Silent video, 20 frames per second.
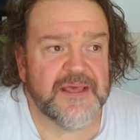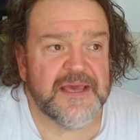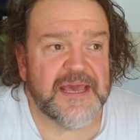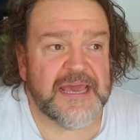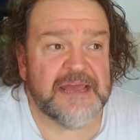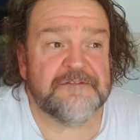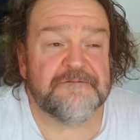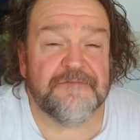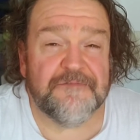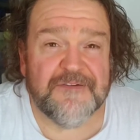
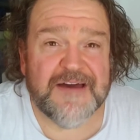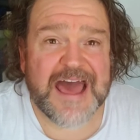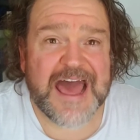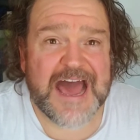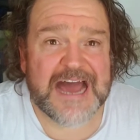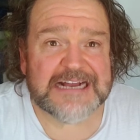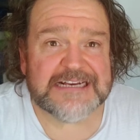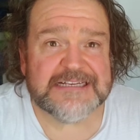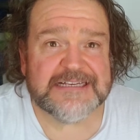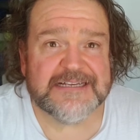In
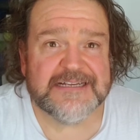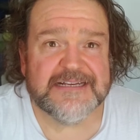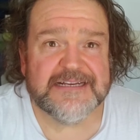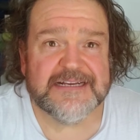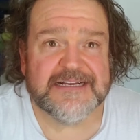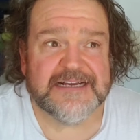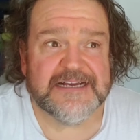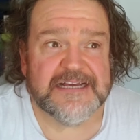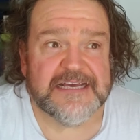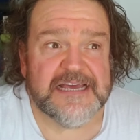fact,
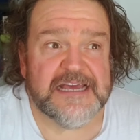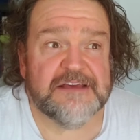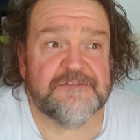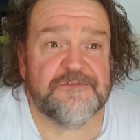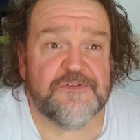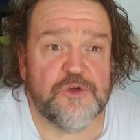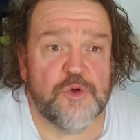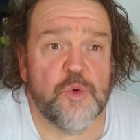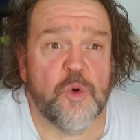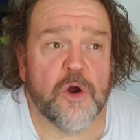
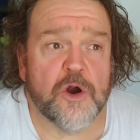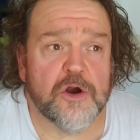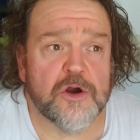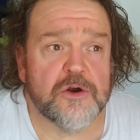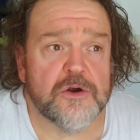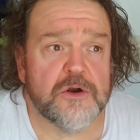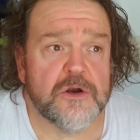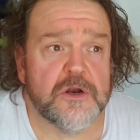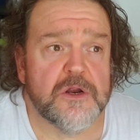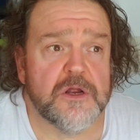if you are
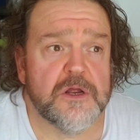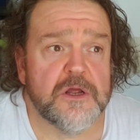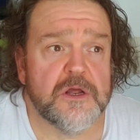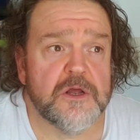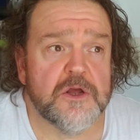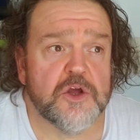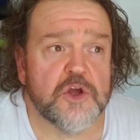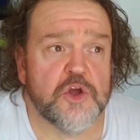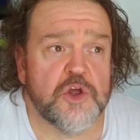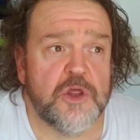
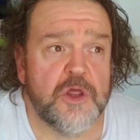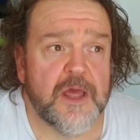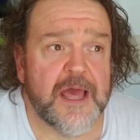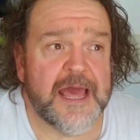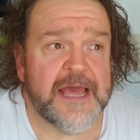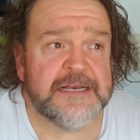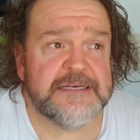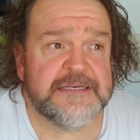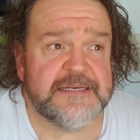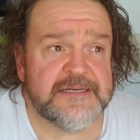
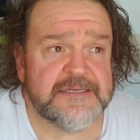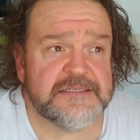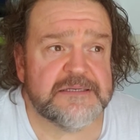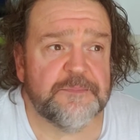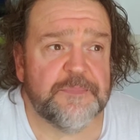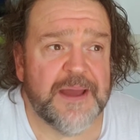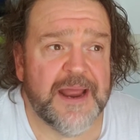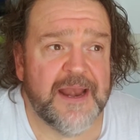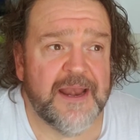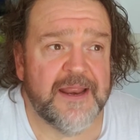
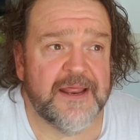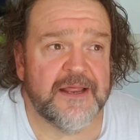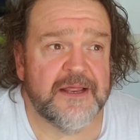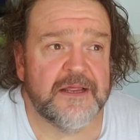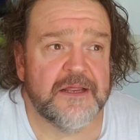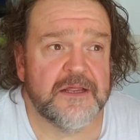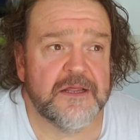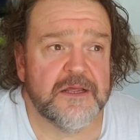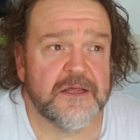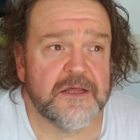anticipating
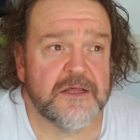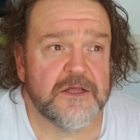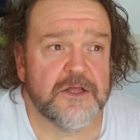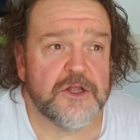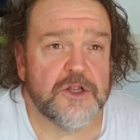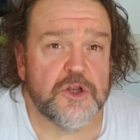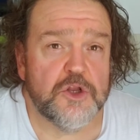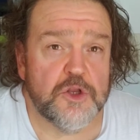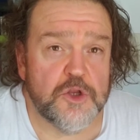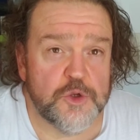
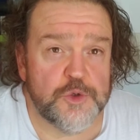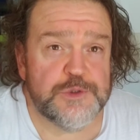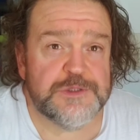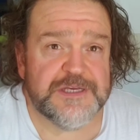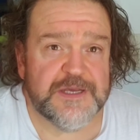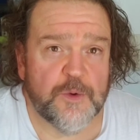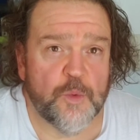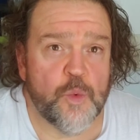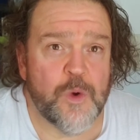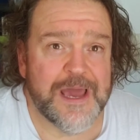
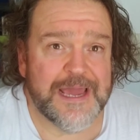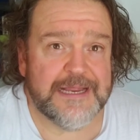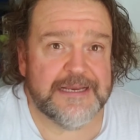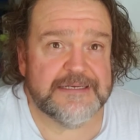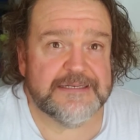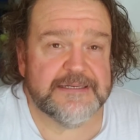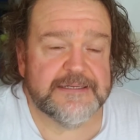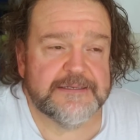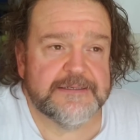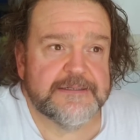losing weight
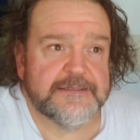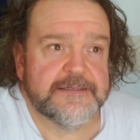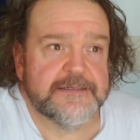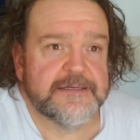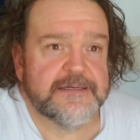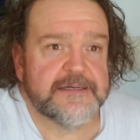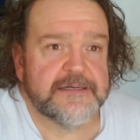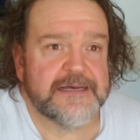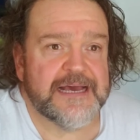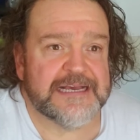
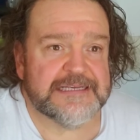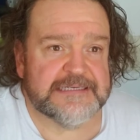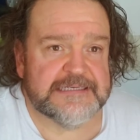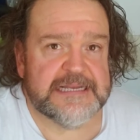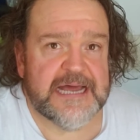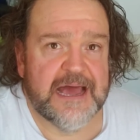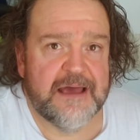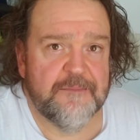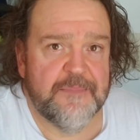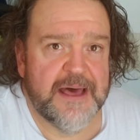as a
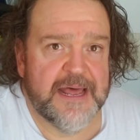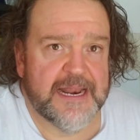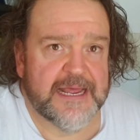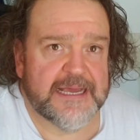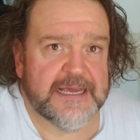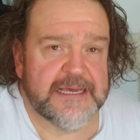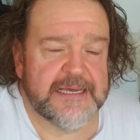diabetic,